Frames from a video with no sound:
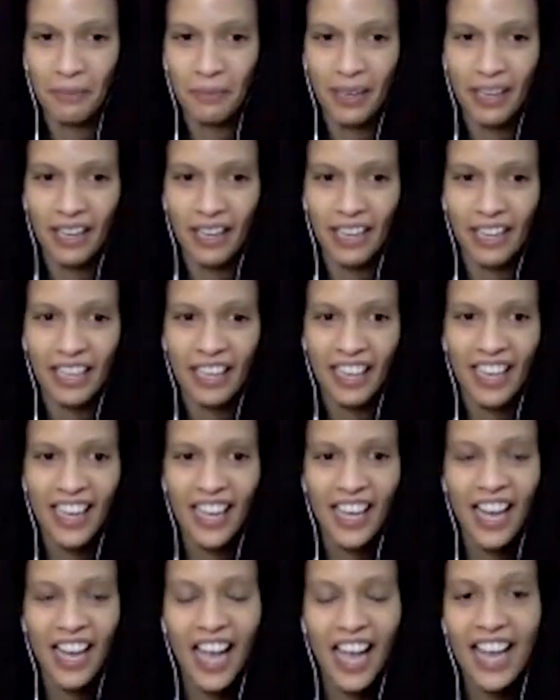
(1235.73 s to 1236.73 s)
by.
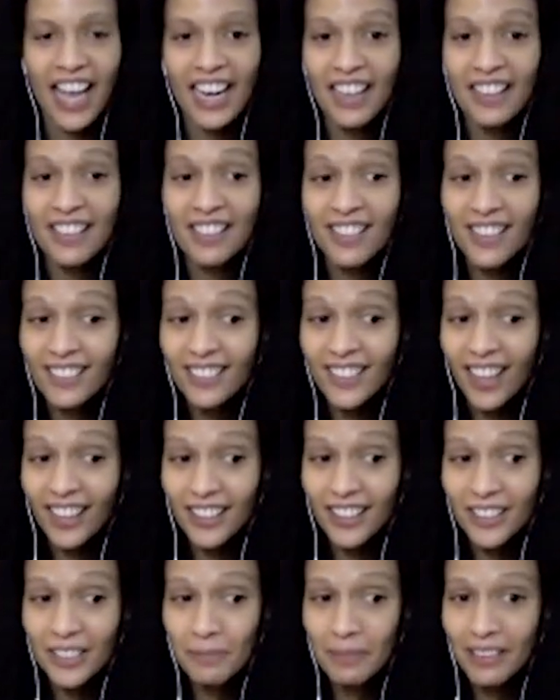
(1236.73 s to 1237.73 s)
And I think that
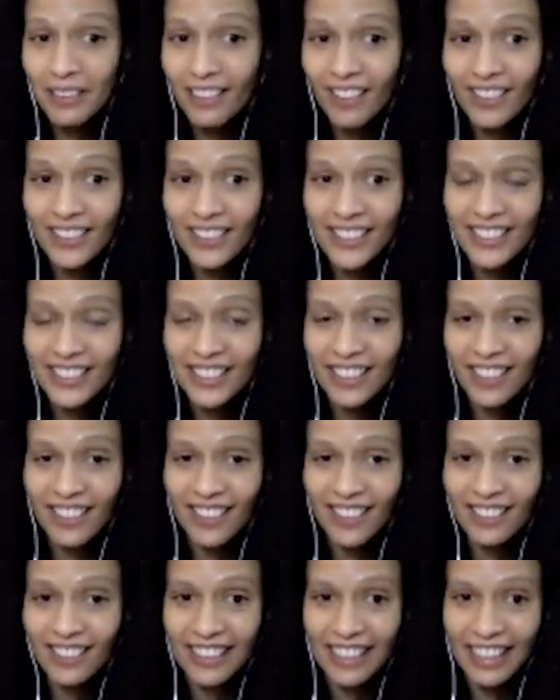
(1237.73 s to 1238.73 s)
is because it's like
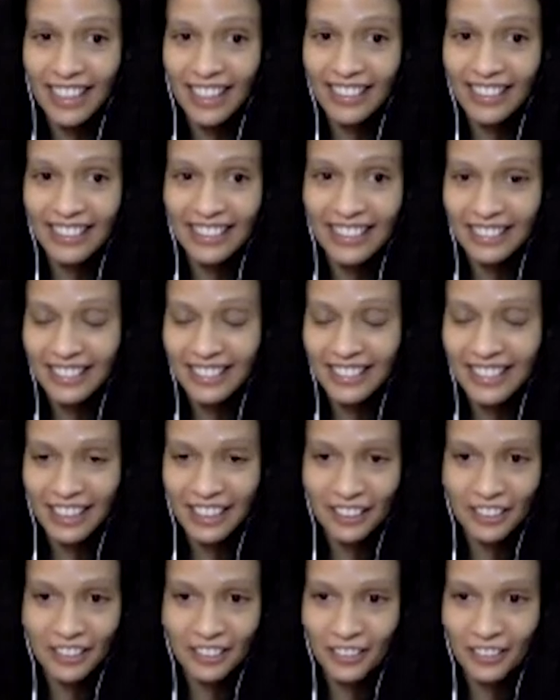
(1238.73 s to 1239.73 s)
the ideas
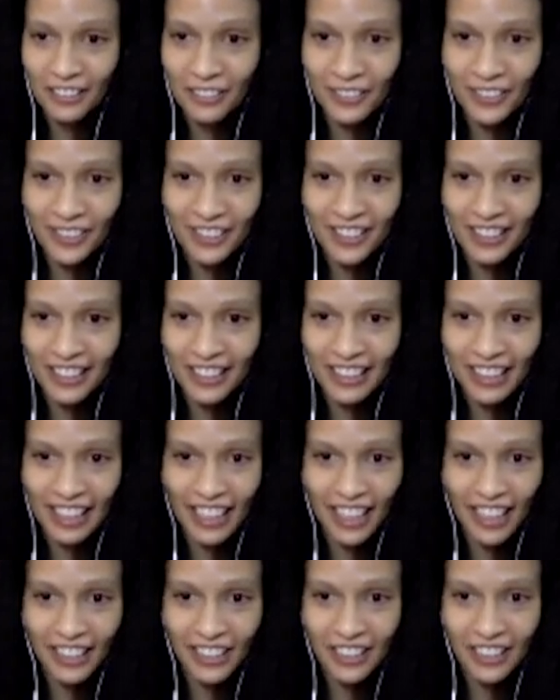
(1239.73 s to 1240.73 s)
that they're really
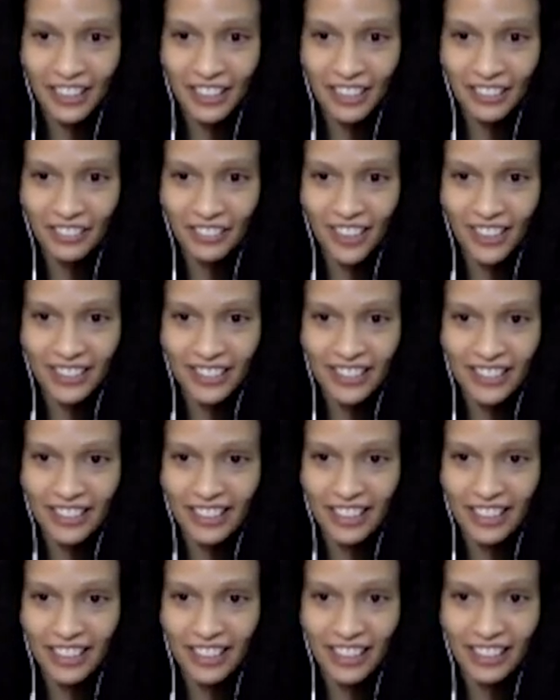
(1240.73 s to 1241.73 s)
engaged and invested
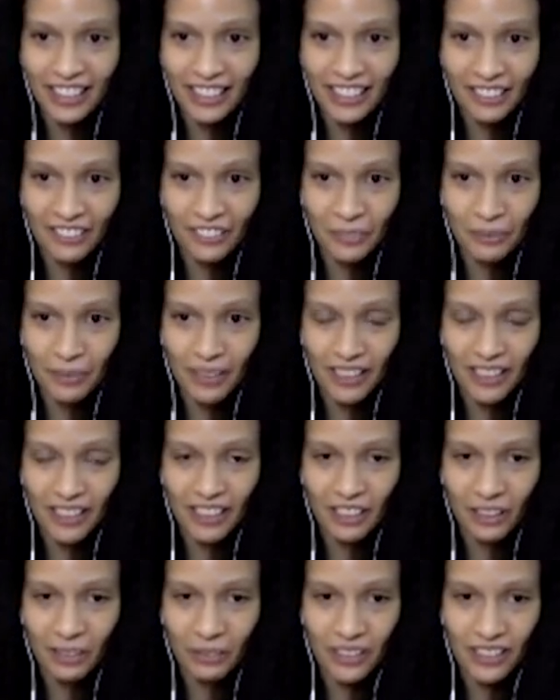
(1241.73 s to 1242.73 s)
in. I think for me, it
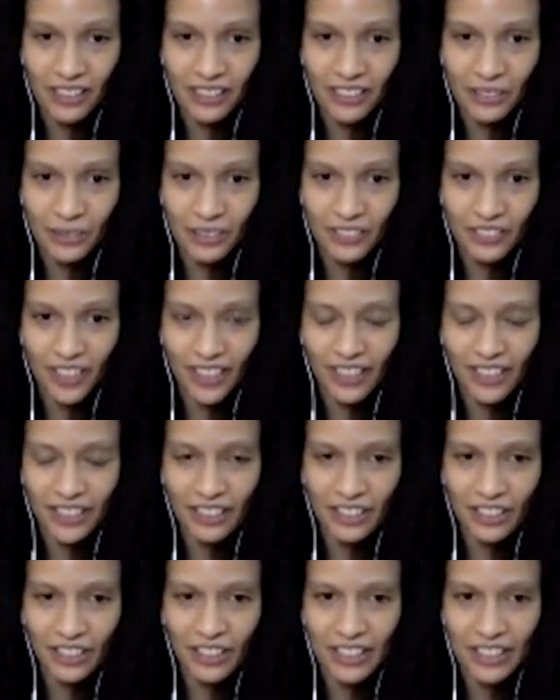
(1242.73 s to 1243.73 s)
always sort of like
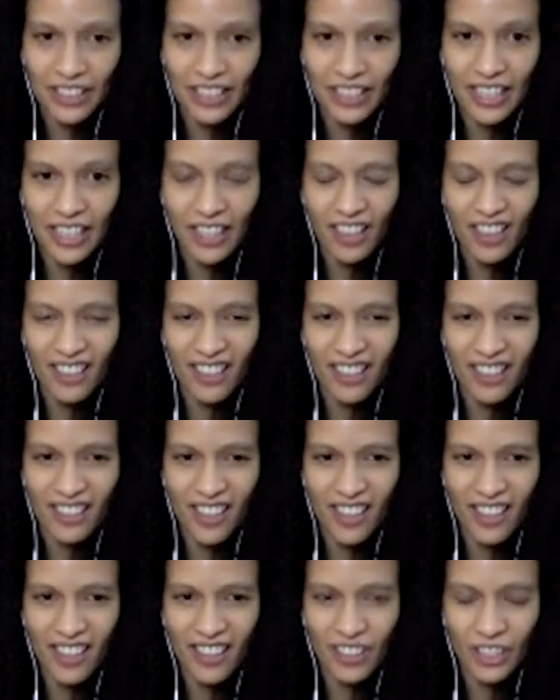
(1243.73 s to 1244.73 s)
starts there. And
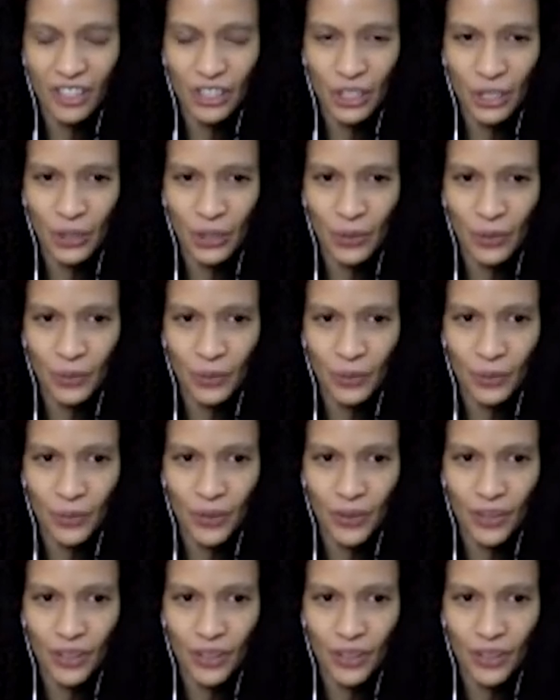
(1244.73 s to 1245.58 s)
then, you know,